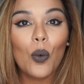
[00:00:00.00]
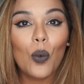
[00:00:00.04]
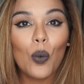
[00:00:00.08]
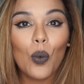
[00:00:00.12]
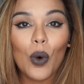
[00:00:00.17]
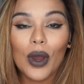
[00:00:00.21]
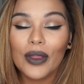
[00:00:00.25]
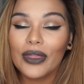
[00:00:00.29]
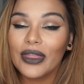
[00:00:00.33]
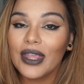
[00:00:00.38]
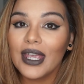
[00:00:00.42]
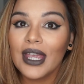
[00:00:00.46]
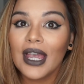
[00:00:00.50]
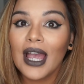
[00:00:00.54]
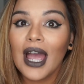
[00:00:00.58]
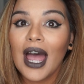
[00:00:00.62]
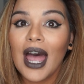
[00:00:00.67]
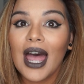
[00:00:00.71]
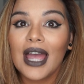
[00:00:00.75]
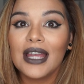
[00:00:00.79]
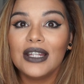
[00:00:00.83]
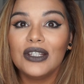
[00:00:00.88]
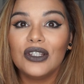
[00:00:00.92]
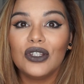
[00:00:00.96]
one thing
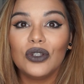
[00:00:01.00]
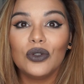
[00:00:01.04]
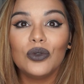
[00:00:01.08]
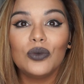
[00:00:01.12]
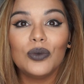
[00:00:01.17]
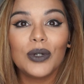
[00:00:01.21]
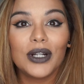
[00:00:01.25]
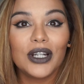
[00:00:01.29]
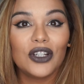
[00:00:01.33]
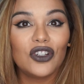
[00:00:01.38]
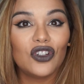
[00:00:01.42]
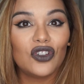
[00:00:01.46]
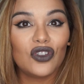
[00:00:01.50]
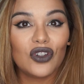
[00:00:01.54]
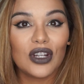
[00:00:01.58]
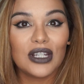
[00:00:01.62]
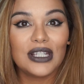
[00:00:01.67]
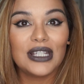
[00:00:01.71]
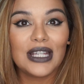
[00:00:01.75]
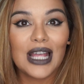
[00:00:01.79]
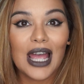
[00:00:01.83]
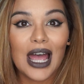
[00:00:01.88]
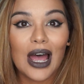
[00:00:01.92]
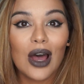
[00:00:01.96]
I do want to
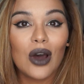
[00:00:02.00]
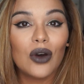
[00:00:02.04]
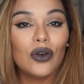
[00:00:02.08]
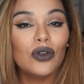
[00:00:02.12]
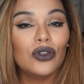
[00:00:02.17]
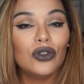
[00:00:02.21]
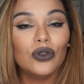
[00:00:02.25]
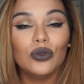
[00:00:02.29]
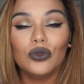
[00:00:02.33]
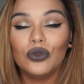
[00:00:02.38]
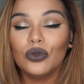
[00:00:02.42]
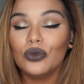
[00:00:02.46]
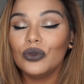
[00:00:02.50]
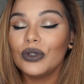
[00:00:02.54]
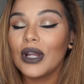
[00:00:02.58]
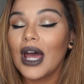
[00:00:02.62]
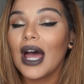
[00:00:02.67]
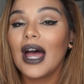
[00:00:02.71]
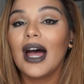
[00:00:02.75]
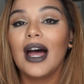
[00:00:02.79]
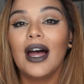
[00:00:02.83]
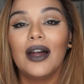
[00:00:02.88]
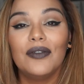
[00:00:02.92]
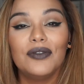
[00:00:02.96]
stress out, you do
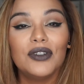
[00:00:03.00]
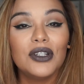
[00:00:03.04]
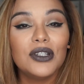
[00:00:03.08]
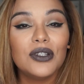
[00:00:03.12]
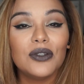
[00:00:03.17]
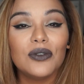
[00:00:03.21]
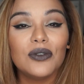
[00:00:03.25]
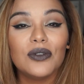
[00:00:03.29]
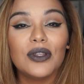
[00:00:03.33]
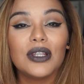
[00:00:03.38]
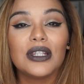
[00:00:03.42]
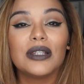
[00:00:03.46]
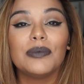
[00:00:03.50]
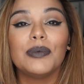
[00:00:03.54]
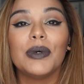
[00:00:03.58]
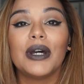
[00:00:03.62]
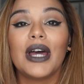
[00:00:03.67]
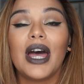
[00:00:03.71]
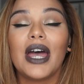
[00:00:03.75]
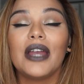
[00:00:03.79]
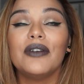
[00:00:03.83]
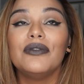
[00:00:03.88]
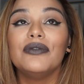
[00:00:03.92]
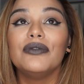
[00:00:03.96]
not have to do this
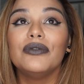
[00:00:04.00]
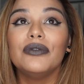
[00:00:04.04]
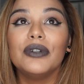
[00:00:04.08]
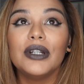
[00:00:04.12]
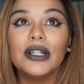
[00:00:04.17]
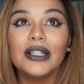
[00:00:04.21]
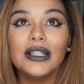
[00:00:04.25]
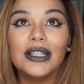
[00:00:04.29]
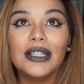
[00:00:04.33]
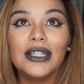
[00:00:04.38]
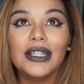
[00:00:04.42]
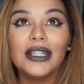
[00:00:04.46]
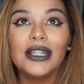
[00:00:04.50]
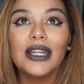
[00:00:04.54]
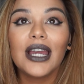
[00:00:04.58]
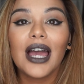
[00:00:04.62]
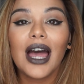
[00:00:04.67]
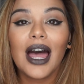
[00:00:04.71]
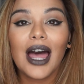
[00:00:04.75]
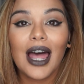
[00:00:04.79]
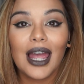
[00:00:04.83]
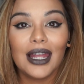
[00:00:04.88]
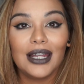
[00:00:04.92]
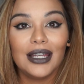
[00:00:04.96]
but I really
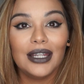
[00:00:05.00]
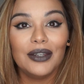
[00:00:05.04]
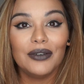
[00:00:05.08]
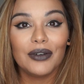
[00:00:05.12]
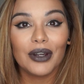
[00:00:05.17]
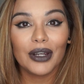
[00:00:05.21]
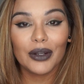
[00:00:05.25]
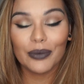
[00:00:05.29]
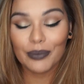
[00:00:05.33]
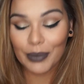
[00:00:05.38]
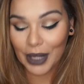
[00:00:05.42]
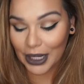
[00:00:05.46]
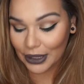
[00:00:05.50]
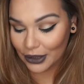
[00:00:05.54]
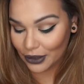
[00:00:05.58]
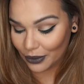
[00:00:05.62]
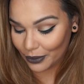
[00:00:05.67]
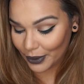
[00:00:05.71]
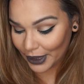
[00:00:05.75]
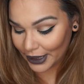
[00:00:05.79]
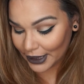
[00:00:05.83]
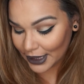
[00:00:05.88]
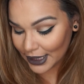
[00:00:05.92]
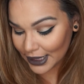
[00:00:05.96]
highly recommend
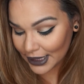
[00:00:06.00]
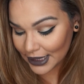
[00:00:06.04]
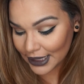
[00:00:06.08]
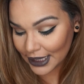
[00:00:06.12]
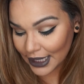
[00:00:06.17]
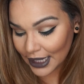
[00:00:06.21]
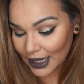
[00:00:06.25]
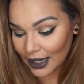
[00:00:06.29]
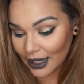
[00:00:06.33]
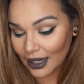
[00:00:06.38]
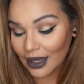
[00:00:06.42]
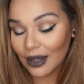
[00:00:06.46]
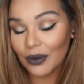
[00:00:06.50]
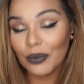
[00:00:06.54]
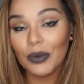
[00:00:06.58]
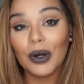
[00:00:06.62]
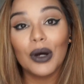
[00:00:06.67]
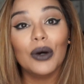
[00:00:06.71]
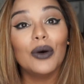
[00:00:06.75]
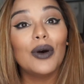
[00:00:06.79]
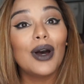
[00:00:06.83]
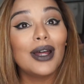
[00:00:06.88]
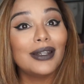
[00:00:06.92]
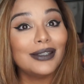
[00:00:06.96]
doing this
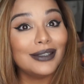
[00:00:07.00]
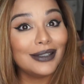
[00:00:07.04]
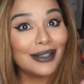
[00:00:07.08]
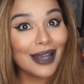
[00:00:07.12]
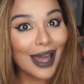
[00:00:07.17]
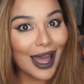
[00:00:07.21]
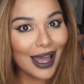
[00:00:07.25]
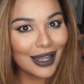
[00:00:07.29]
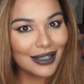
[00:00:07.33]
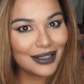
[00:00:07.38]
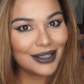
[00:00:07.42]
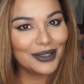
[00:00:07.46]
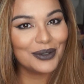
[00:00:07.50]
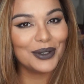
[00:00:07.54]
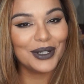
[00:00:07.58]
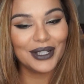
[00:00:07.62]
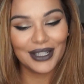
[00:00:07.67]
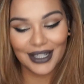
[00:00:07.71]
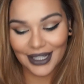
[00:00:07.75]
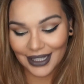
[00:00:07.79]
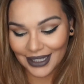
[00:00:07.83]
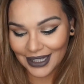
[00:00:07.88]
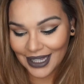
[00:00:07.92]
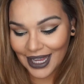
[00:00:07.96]
well, not
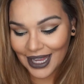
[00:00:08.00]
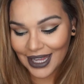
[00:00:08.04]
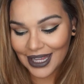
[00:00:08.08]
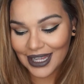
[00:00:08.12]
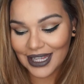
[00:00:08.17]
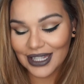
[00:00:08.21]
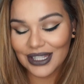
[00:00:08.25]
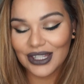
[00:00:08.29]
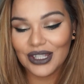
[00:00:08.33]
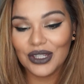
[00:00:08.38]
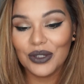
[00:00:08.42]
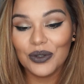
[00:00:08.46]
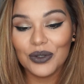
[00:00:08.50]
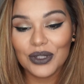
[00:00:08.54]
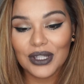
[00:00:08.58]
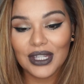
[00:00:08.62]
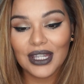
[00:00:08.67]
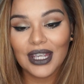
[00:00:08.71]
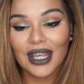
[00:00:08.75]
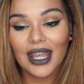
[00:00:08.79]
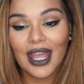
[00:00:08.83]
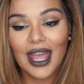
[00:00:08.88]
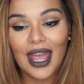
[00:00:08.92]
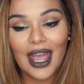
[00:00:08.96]
doing this, is
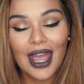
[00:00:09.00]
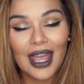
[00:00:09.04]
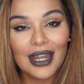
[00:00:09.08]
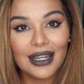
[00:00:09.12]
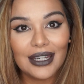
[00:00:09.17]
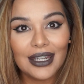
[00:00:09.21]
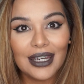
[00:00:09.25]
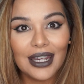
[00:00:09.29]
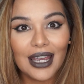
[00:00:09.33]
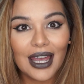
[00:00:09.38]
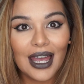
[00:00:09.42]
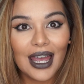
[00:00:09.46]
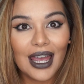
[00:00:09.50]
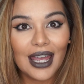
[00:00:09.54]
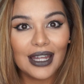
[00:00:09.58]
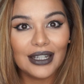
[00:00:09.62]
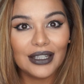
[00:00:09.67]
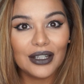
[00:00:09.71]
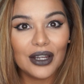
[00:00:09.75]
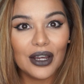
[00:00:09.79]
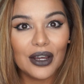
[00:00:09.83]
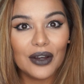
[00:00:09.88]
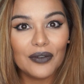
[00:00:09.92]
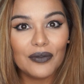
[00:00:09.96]
using any
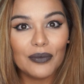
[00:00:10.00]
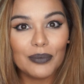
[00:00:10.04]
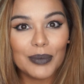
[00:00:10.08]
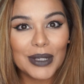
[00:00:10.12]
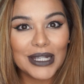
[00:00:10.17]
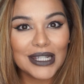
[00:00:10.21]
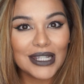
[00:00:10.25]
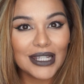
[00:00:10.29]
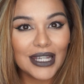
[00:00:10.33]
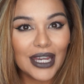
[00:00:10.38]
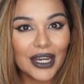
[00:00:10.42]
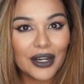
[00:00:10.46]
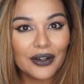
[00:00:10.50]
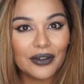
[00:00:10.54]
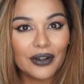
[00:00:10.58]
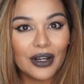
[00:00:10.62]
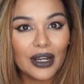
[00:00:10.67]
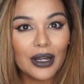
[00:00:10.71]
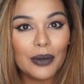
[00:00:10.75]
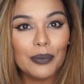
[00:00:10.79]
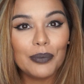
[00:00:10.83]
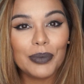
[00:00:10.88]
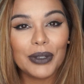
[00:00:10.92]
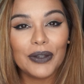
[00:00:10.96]
kind of
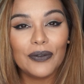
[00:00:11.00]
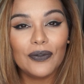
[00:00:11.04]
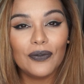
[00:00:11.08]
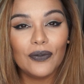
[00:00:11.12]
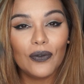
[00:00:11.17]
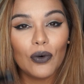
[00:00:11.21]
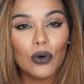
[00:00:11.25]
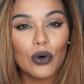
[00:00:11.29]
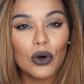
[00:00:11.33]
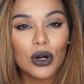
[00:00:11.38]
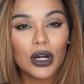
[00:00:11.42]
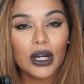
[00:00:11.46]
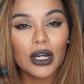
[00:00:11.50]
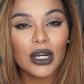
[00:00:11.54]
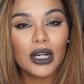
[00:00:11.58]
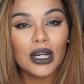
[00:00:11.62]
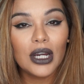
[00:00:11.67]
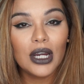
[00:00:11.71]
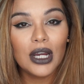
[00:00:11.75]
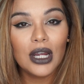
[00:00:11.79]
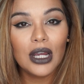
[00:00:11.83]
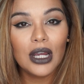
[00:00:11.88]
mascara before